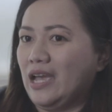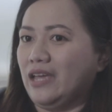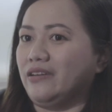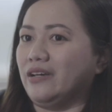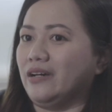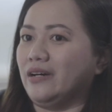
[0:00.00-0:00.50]

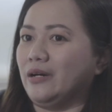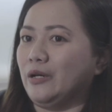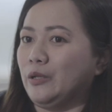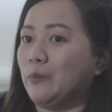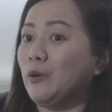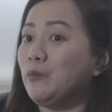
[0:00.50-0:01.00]
At
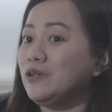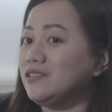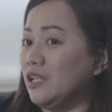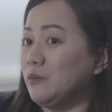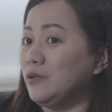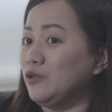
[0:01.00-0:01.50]
the proposed
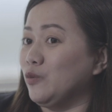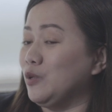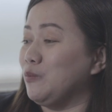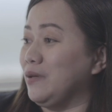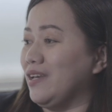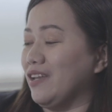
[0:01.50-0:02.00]
element
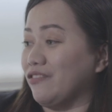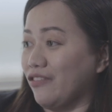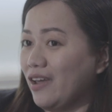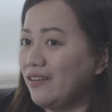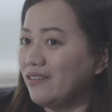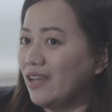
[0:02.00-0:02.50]
will be at
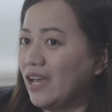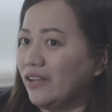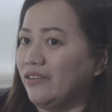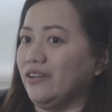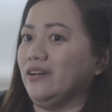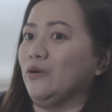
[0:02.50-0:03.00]
grade
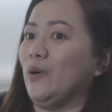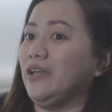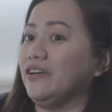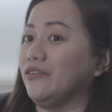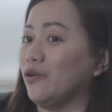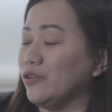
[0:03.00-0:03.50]
at the
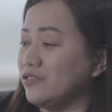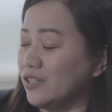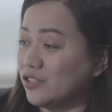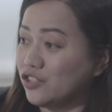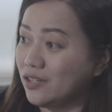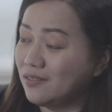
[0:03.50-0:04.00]
wider road
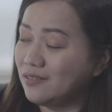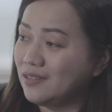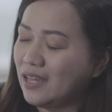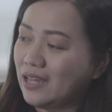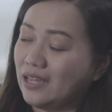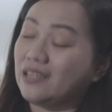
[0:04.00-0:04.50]
section,
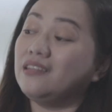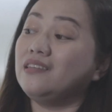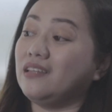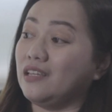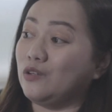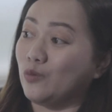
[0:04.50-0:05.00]

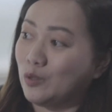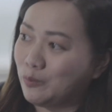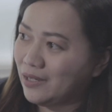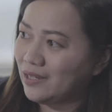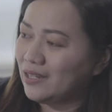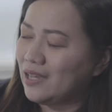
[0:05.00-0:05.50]
and it will
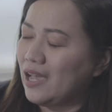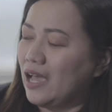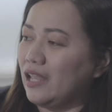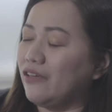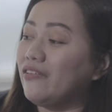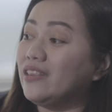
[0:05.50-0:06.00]
be
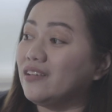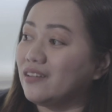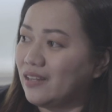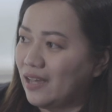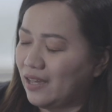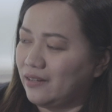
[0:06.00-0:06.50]

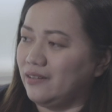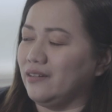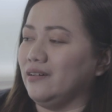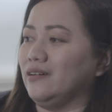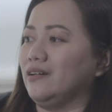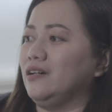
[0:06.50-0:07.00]
elevated at
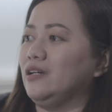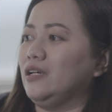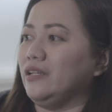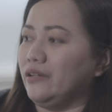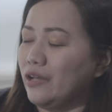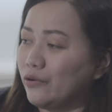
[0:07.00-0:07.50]
the
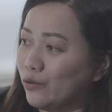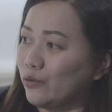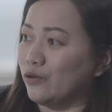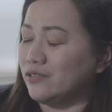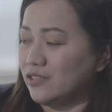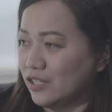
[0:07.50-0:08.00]
narrow
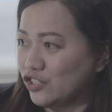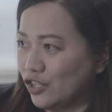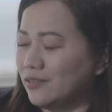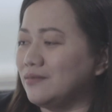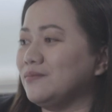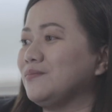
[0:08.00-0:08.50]
road section.